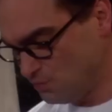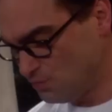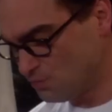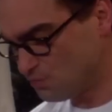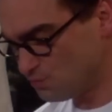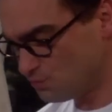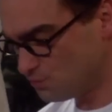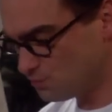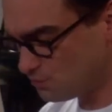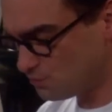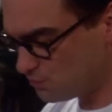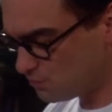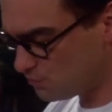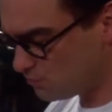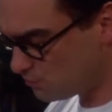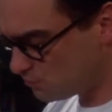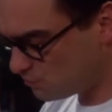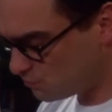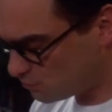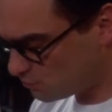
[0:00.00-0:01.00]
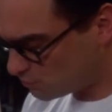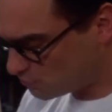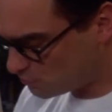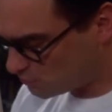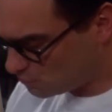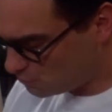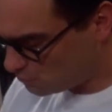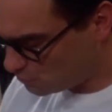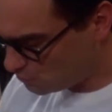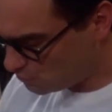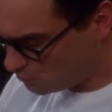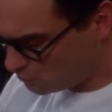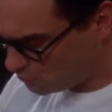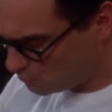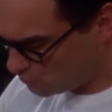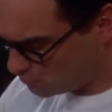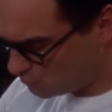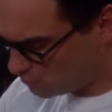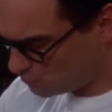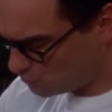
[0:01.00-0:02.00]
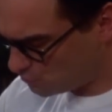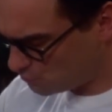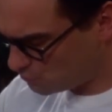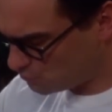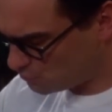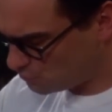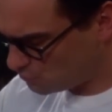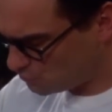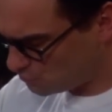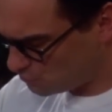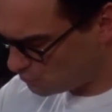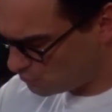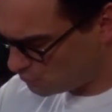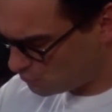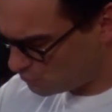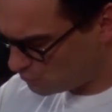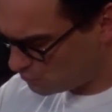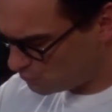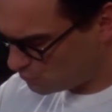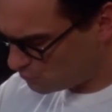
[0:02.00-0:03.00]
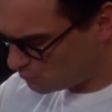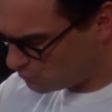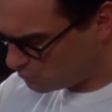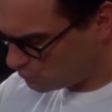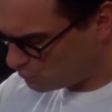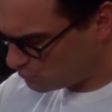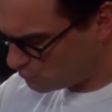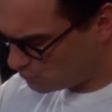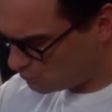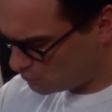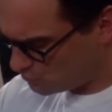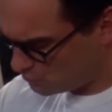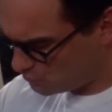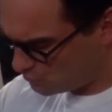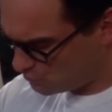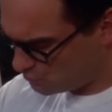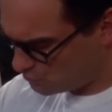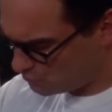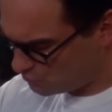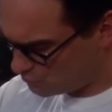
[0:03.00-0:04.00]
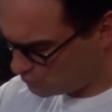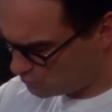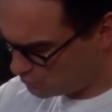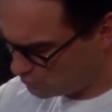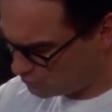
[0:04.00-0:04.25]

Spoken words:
[no speech]